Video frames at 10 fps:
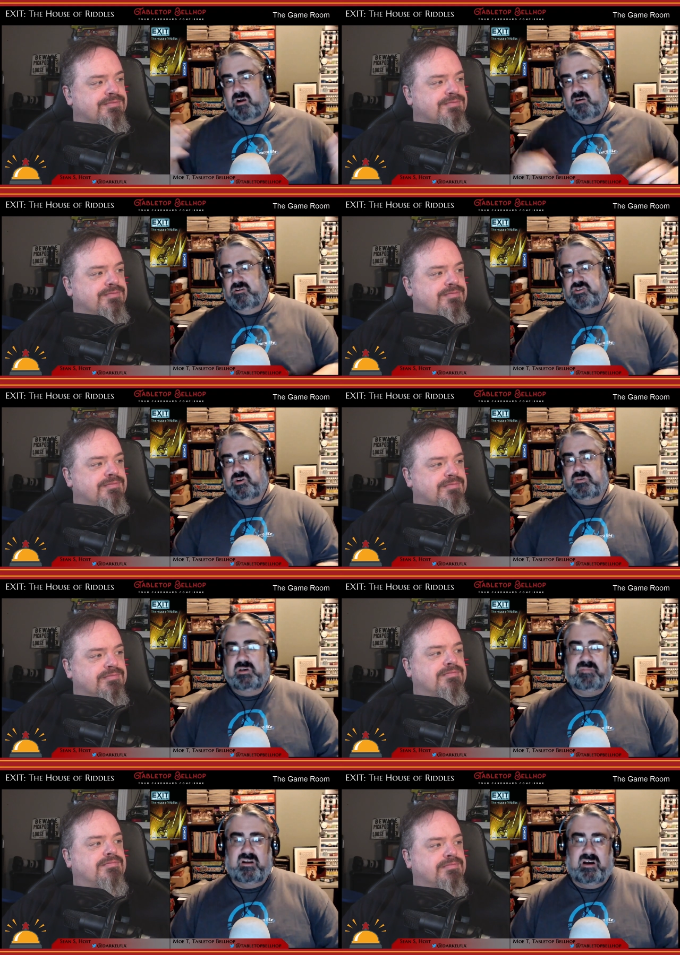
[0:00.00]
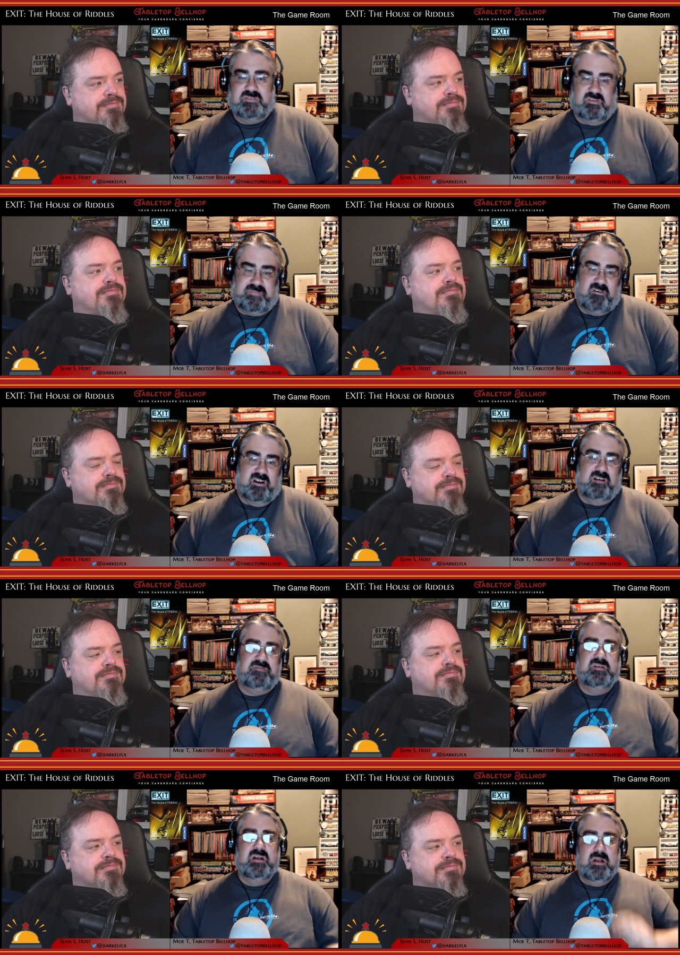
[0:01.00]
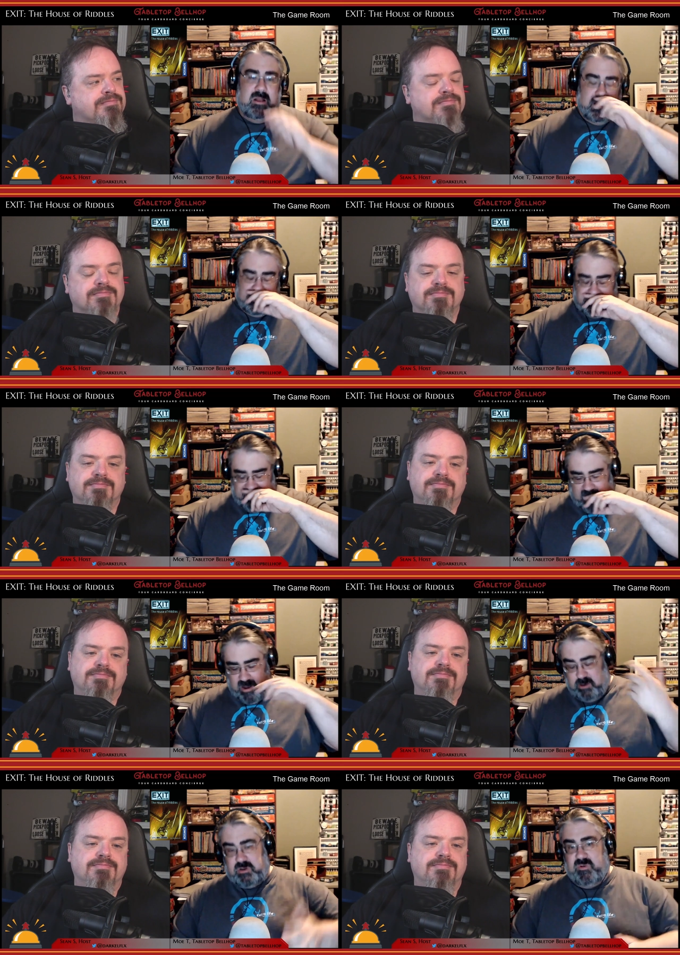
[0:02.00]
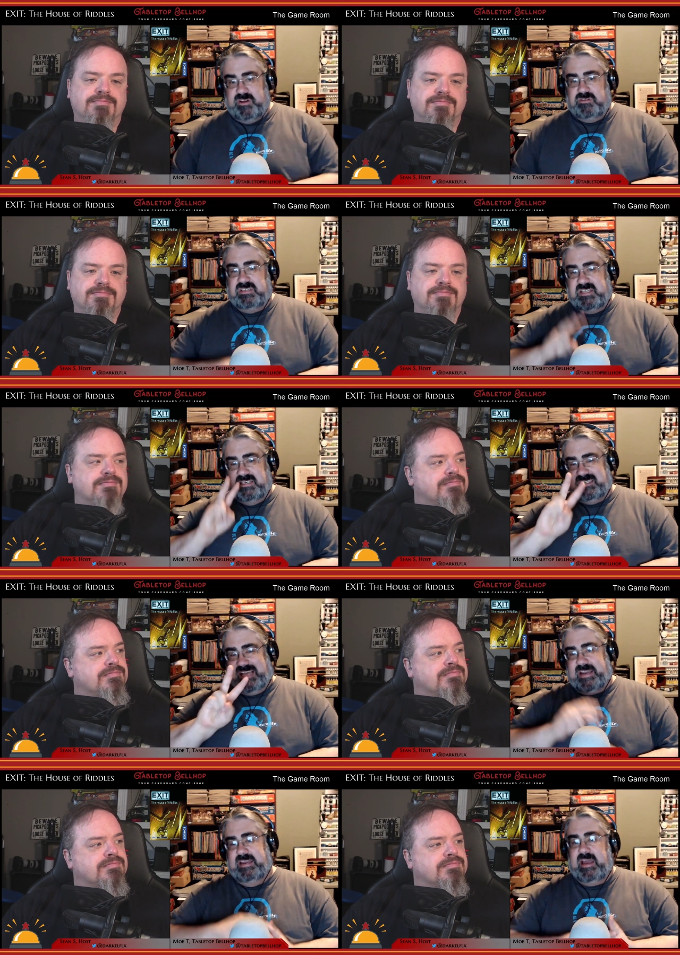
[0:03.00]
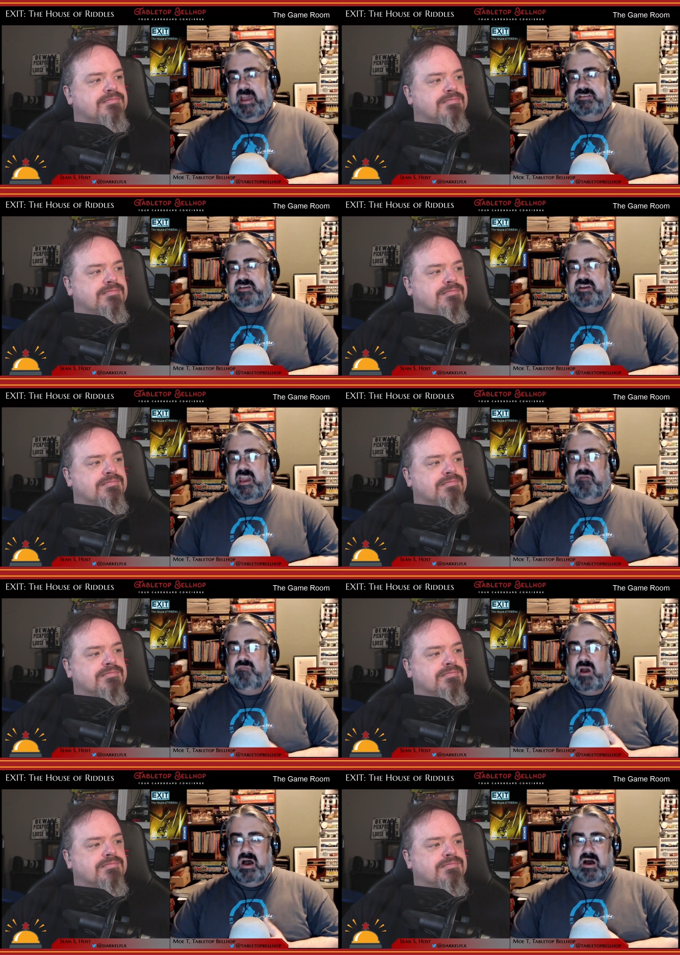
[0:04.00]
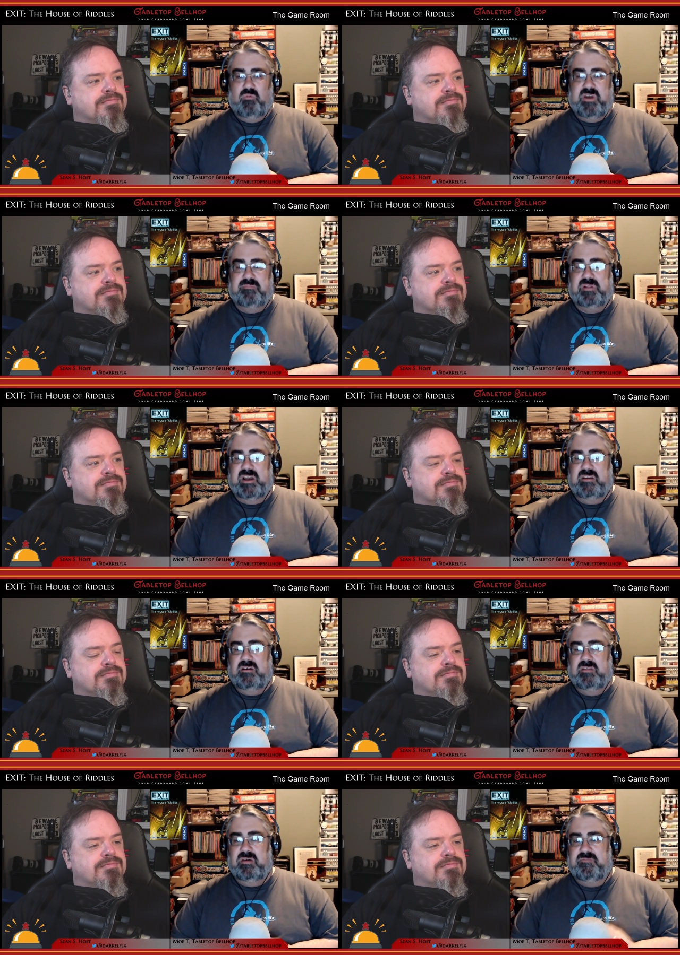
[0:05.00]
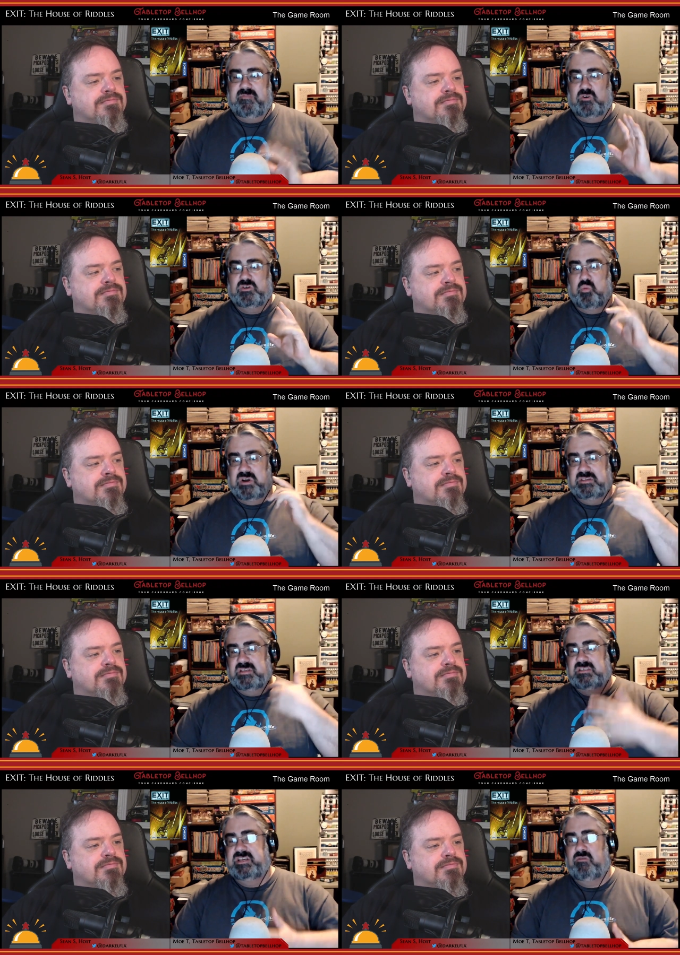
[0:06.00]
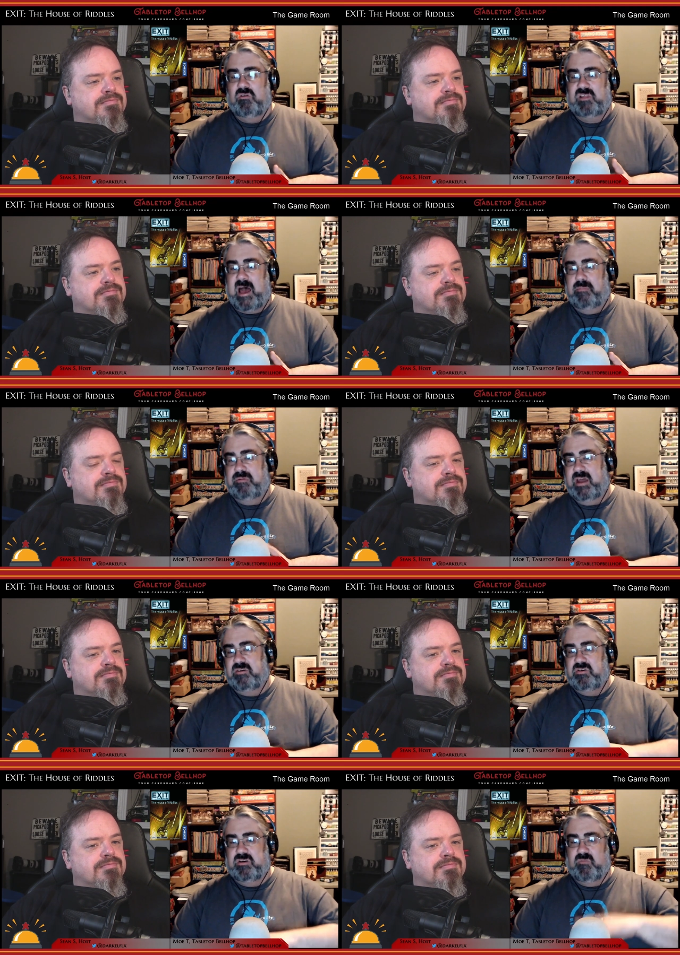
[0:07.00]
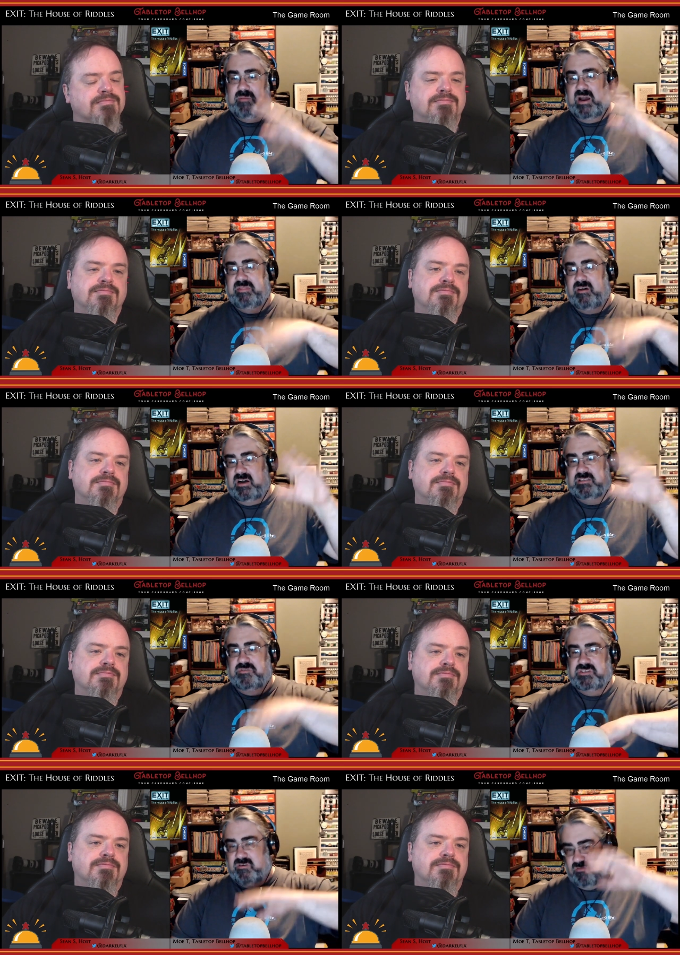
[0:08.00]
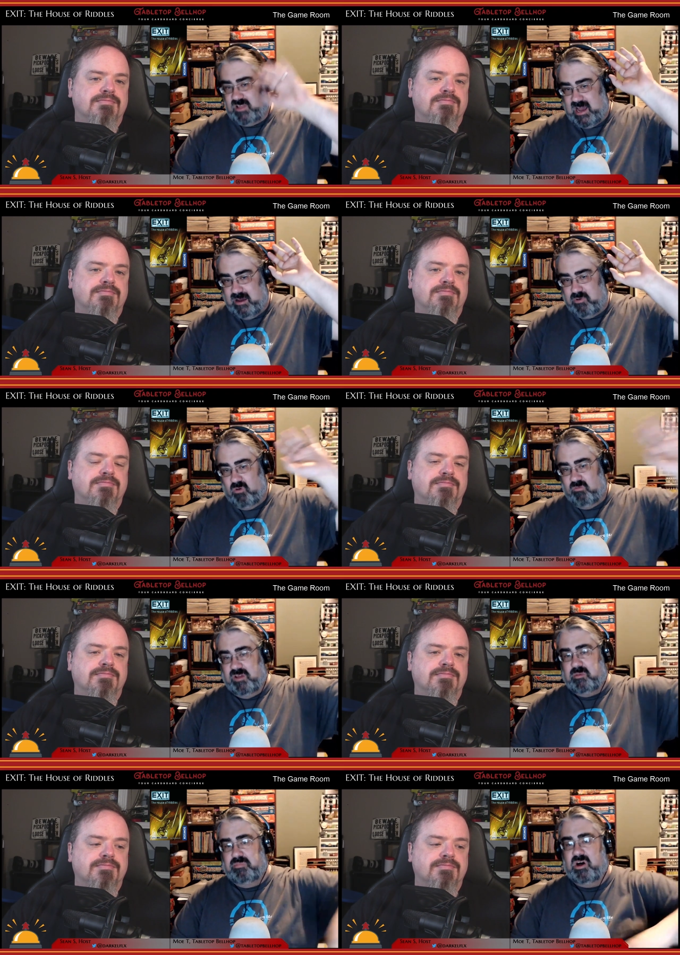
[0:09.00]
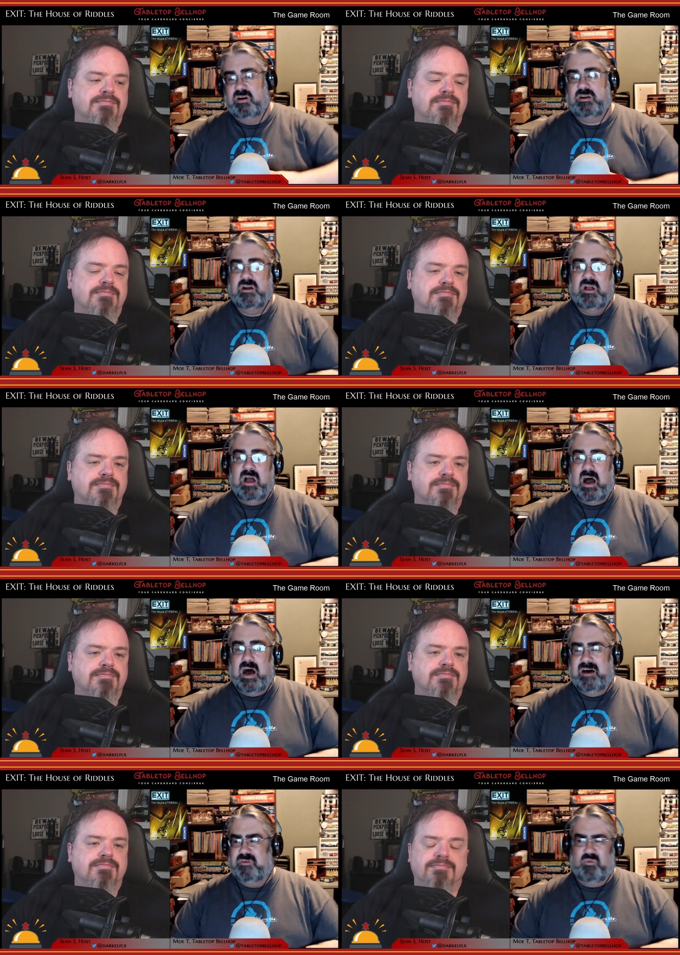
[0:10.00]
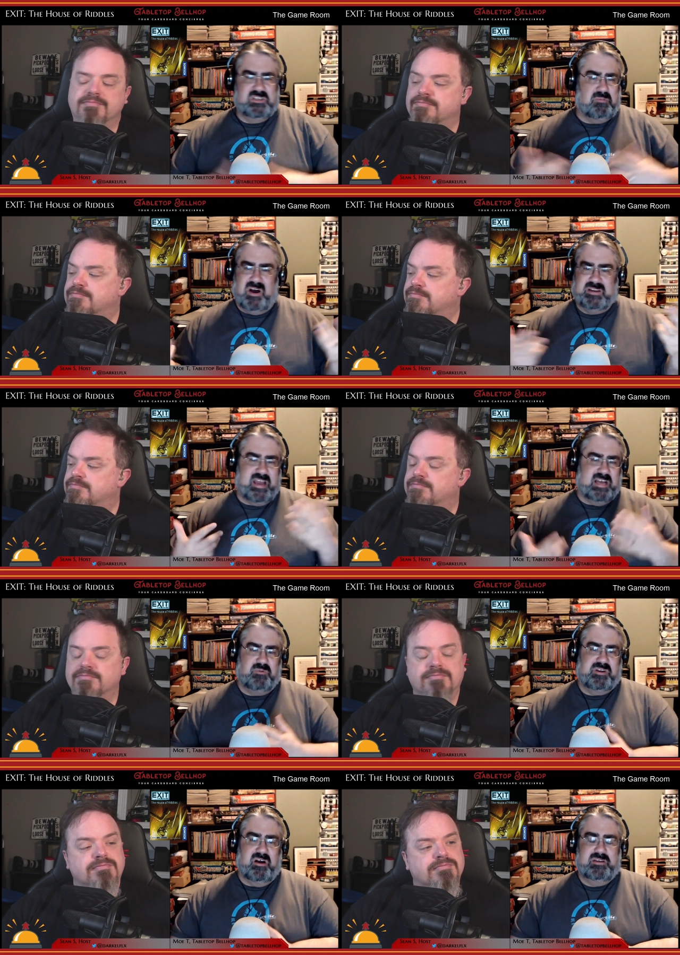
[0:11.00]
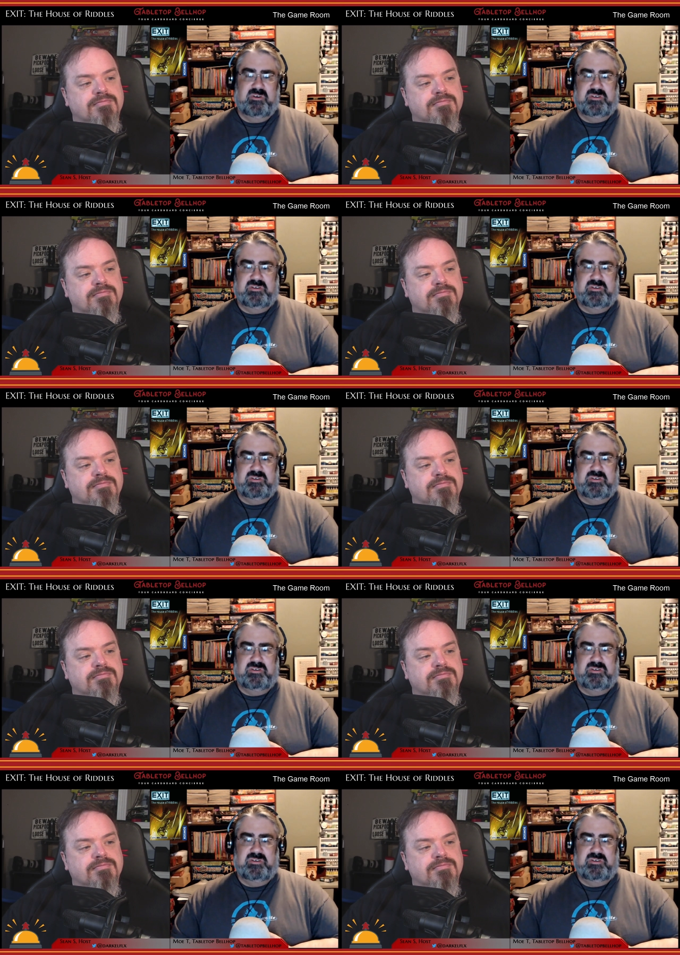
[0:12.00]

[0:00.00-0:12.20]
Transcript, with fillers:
Speaker 1: a card or show something off. So fair enough. So now House of Riddles is the second exit game uh, we have played. The first was The Secret Lab. Now you can read my thoughts on The Secret Lab over on the blog. Uh, there was a podcast we talked